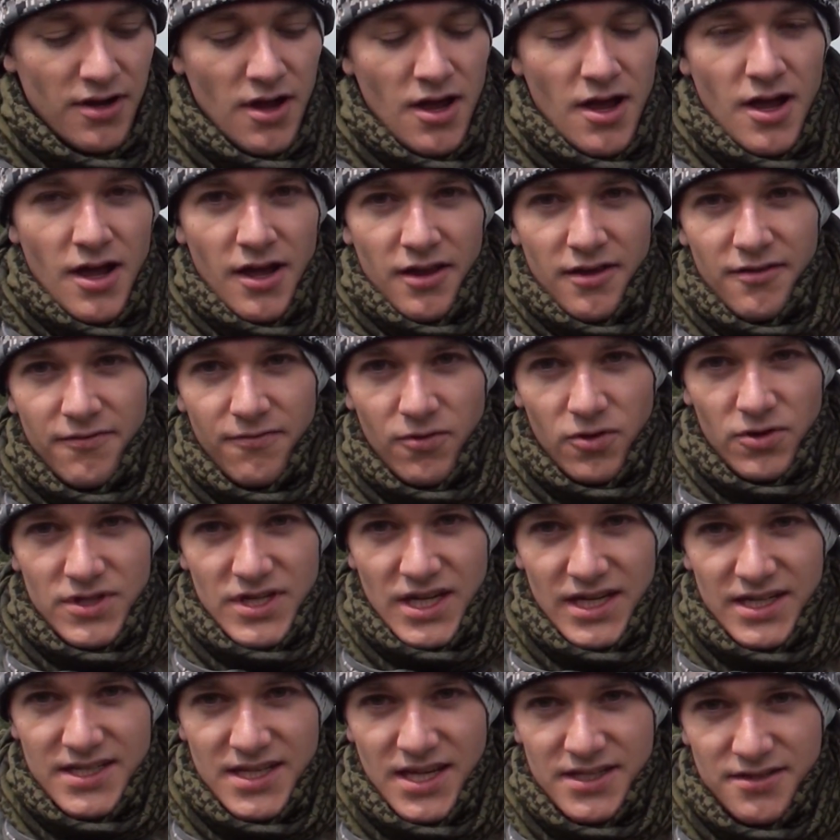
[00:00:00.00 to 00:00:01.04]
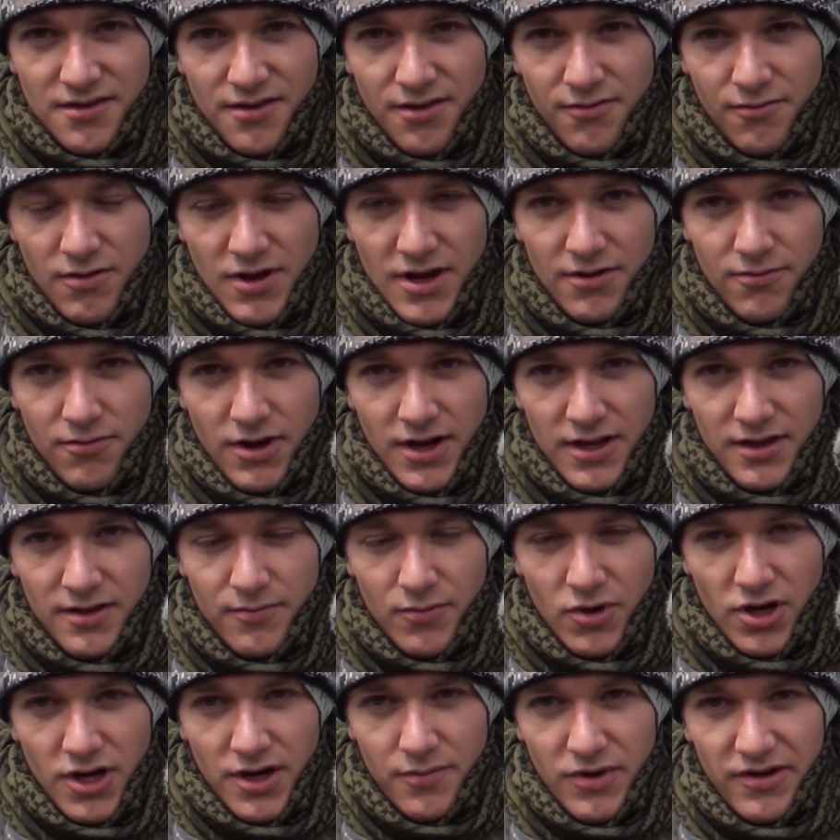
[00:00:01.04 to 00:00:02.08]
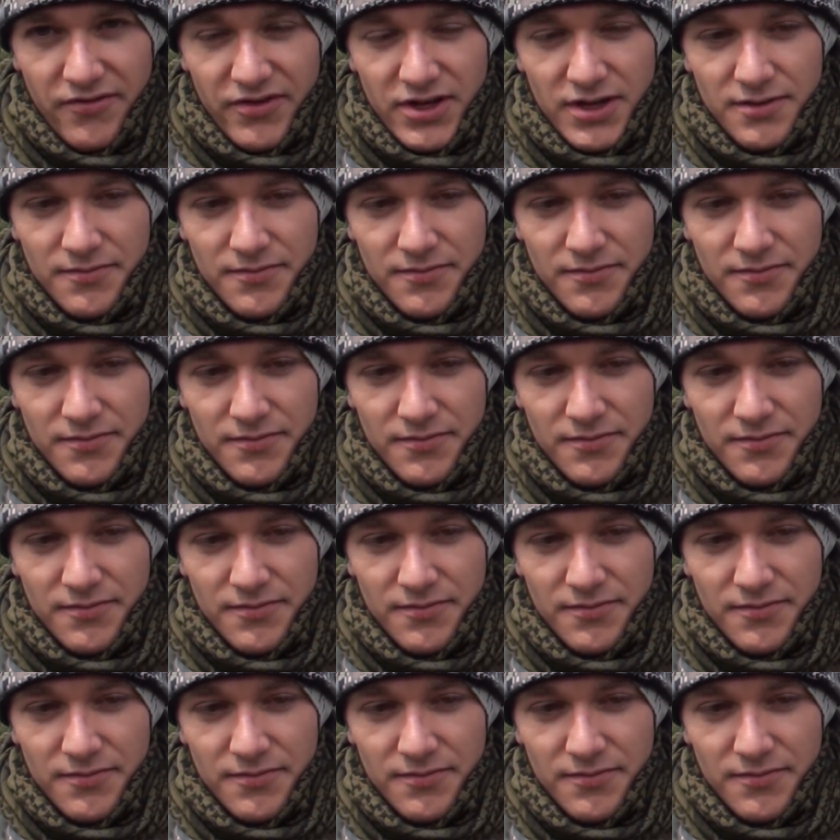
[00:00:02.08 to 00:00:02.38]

The Vortex has a thread right in the bottom up.